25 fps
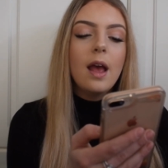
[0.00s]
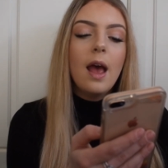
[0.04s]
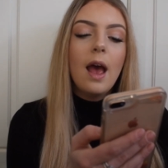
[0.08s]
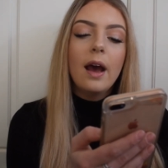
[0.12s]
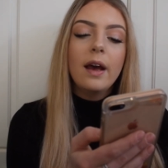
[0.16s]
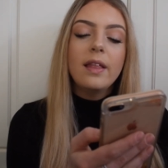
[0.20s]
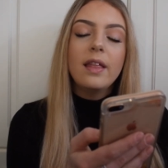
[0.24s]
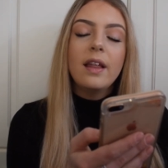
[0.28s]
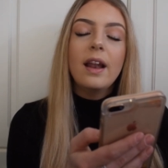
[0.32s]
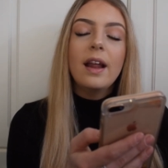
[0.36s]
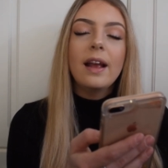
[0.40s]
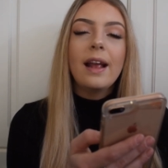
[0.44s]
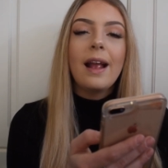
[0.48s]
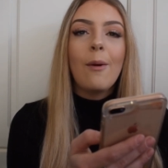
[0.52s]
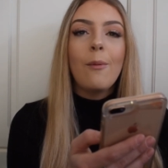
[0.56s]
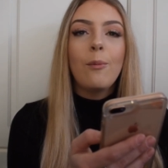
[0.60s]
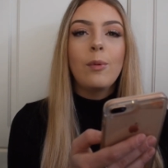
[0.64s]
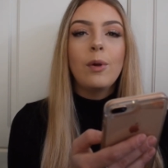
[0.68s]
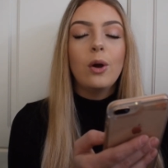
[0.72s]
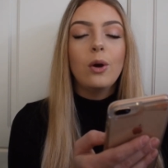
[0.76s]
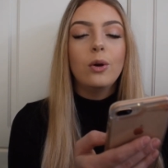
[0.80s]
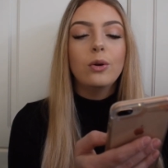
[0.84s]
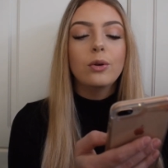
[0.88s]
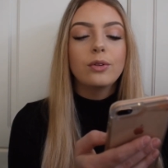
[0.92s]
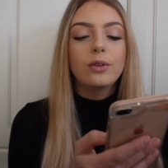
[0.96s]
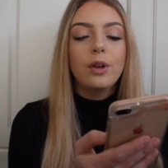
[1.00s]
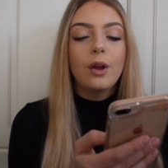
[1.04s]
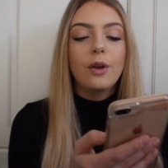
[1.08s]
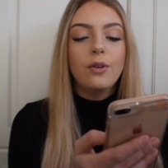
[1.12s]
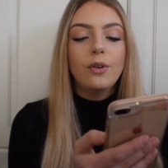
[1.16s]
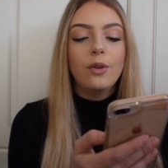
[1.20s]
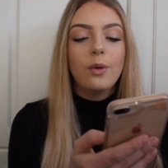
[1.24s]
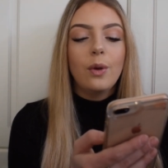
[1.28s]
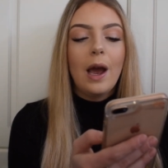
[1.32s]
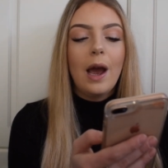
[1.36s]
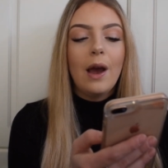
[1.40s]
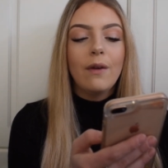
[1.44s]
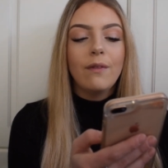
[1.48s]
And then again, we also
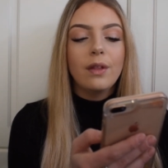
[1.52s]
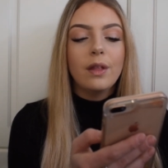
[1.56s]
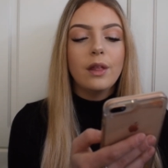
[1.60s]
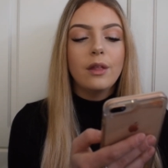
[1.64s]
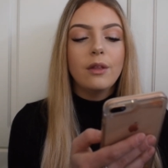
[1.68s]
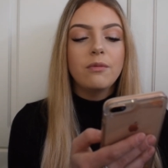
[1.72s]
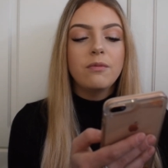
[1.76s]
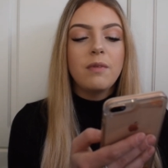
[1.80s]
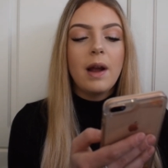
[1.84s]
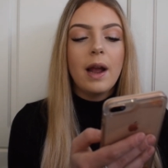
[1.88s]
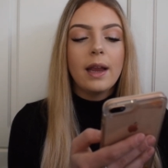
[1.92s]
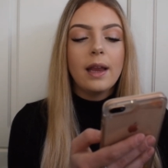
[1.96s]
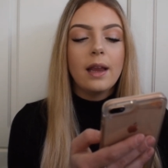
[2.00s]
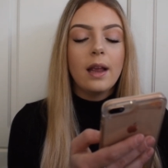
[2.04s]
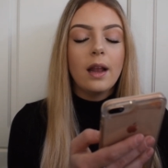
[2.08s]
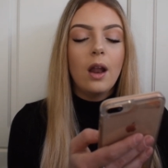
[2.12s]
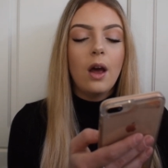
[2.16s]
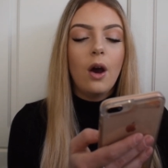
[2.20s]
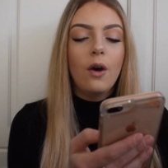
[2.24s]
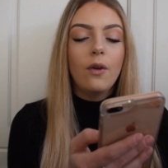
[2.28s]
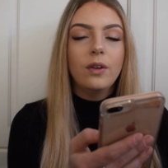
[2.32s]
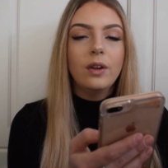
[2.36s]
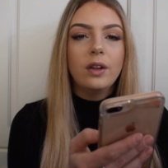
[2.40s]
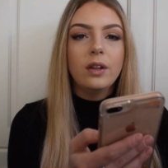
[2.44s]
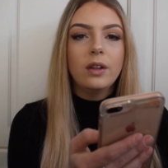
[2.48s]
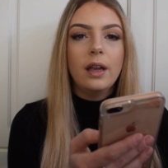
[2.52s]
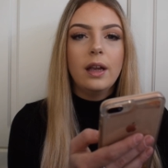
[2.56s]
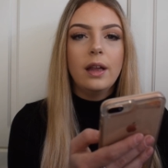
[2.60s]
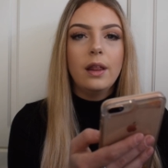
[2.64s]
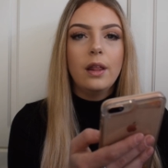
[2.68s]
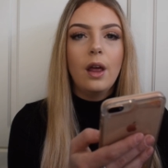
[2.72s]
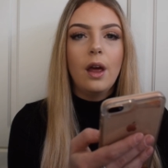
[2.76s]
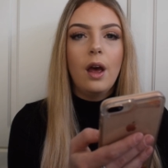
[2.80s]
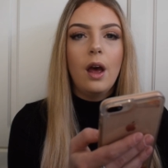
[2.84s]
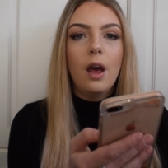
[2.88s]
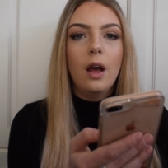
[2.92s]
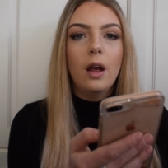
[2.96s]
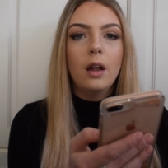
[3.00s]
do have the regular, obviously
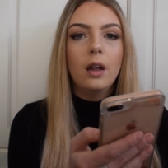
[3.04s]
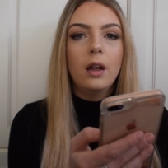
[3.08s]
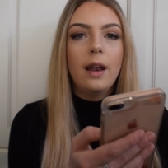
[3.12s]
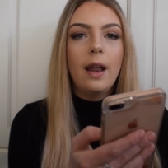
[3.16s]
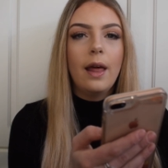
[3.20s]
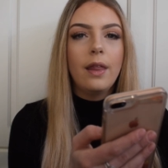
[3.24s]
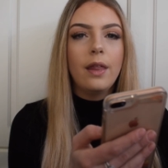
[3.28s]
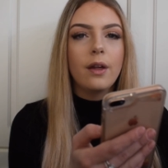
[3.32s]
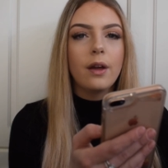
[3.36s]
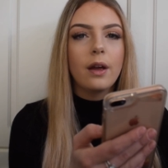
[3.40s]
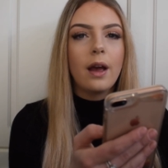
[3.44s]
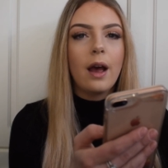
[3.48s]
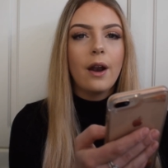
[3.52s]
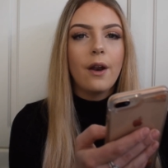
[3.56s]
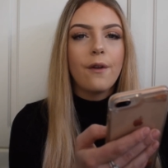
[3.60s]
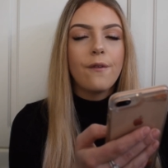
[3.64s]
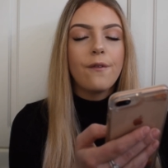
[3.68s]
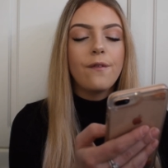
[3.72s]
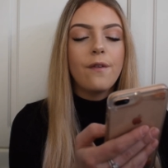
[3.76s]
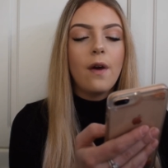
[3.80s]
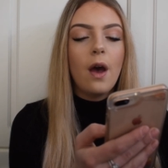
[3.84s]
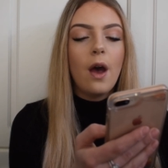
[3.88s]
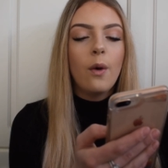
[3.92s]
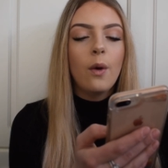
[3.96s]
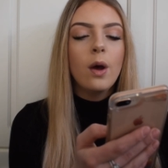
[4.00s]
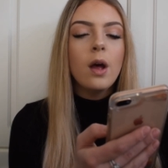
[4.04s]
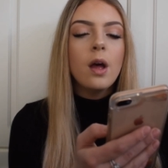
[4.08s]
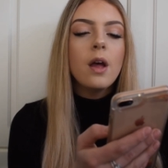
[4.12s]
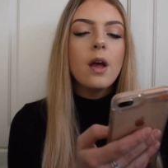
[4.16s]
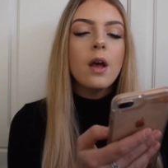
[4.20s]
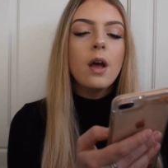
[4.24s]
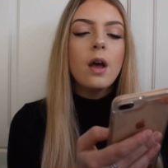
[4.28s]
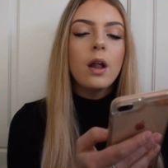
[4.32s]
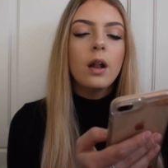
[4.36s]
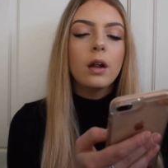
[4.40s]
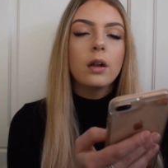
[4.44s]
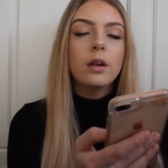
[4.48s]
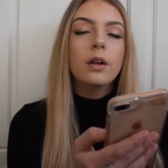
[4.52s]
the leather kind of faux
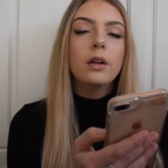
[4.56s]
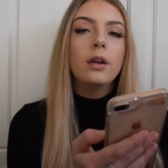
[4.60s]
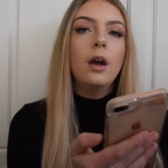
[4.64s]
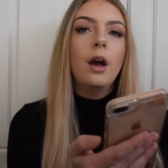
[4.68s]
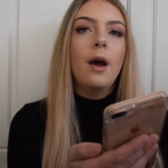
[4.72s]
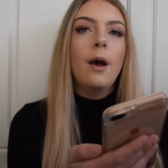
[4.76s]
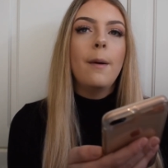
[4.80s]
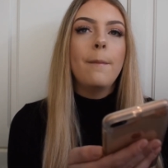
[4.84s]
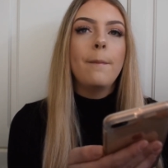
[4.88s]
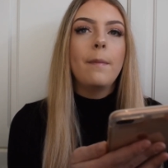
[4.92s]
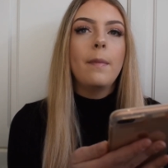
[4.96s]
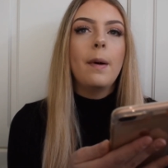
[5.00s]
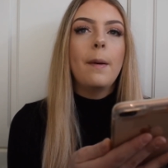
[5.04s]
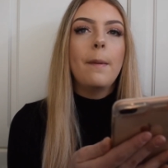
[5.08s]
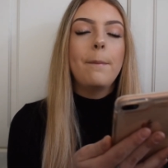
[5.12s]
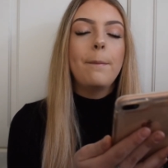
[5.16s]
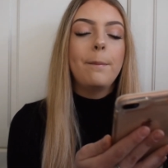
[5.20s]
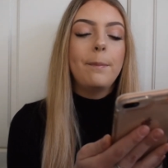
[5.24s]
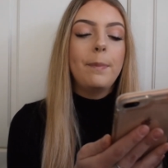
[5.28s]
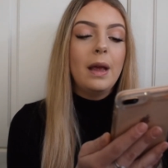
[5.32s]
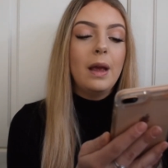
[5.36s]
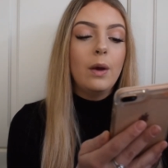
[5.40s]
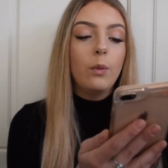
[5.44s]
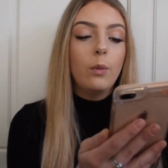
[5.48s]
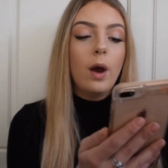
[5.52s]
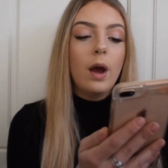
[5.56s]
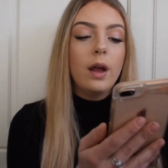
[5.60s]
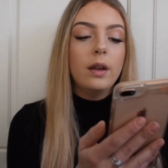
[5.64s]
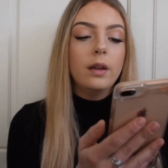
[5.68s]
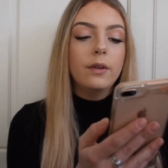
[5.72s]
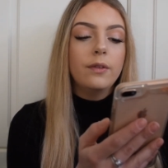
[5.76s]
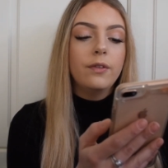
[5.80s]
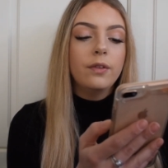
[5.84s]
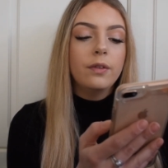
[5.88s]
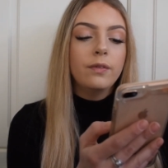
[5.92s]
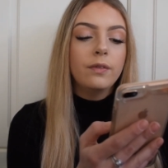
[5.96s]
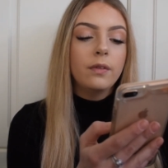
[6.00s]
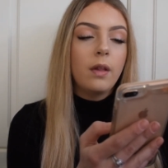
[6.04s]
bit where
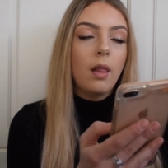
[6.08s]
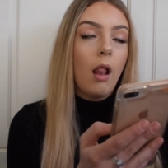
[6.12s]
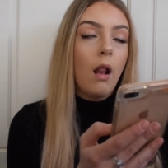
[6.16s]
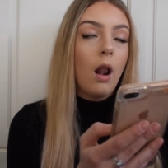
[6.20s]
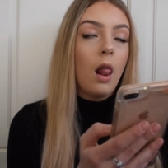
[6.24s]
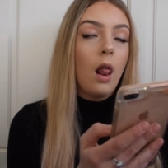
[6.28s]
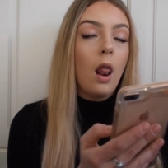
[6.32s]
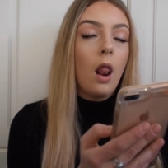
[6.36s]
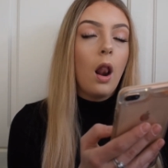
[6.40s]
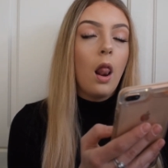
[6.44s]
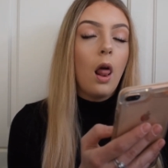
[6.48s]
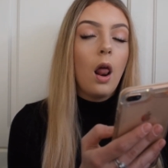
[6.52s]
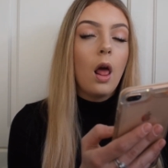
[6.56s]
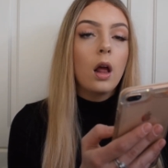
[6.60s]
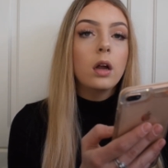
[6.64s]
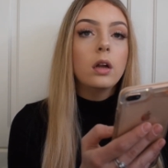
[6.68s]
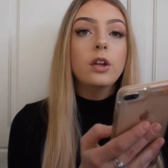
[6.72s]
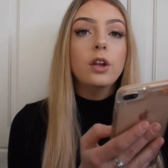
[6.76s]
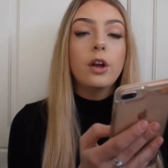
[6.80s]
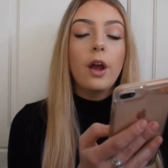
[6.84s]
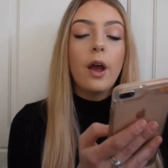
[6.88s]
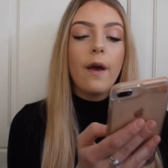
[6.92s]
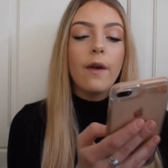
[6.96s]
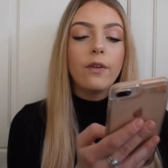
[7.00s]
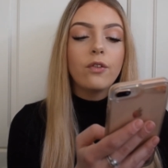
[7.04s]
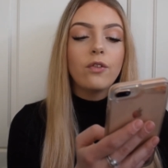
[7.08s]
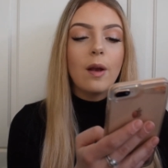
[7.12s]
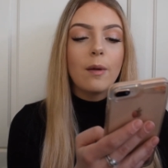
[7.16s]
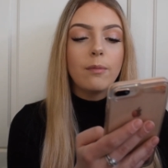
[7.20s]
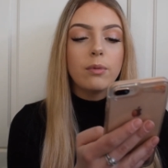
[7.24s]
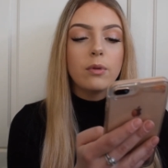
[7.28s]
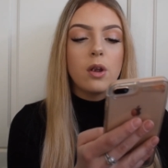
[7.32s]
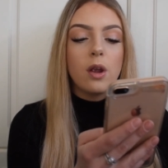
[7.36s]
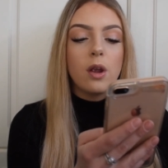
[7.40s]
the girth straps would